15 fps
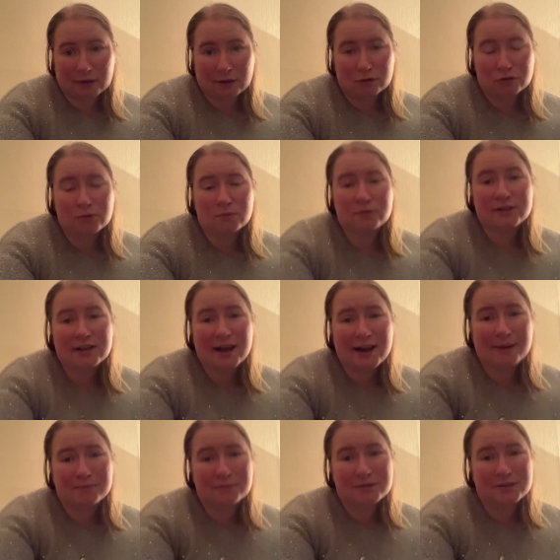
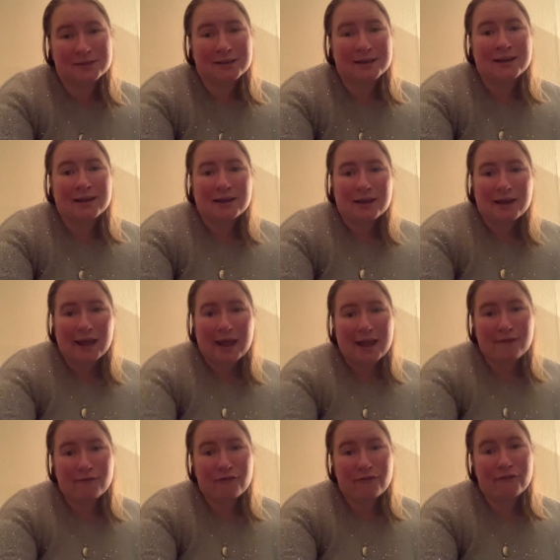sometimes
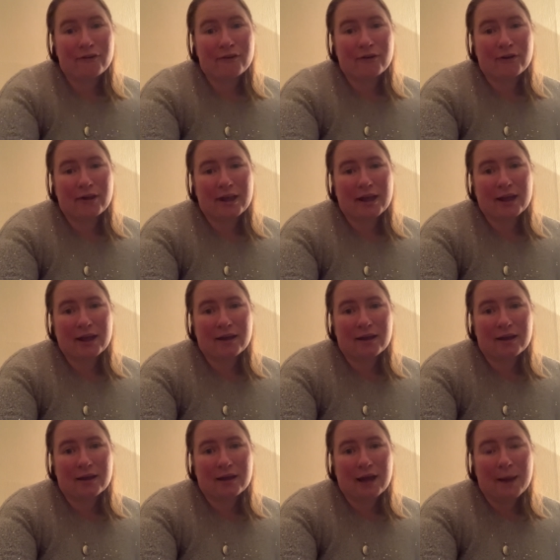if
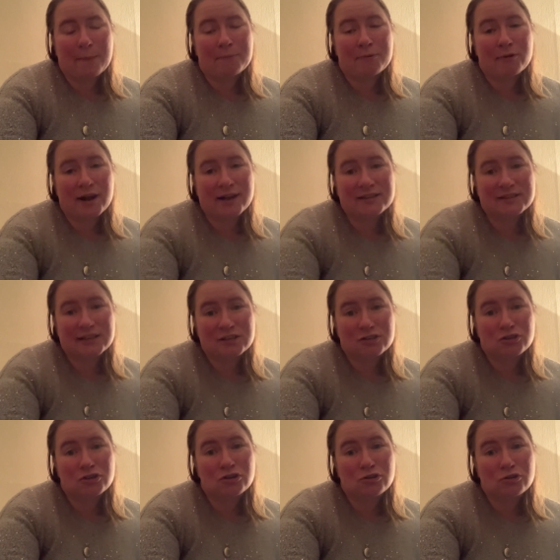a price is
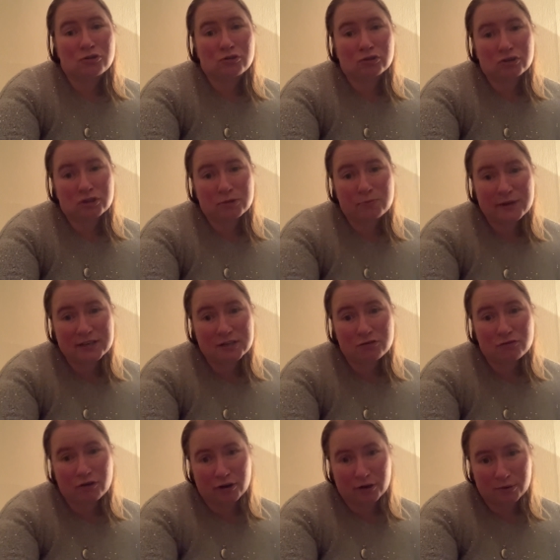too good to be
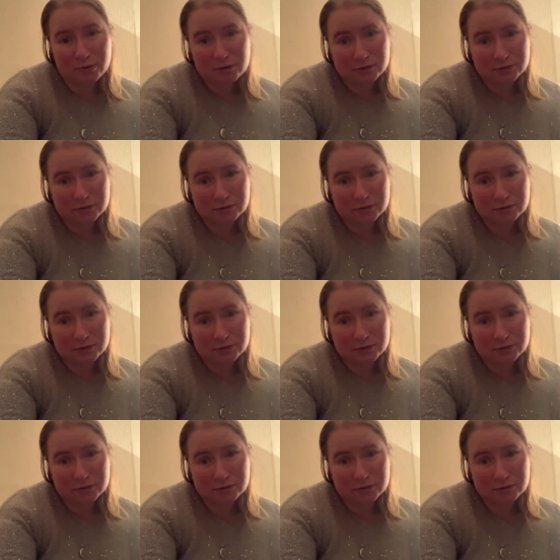true,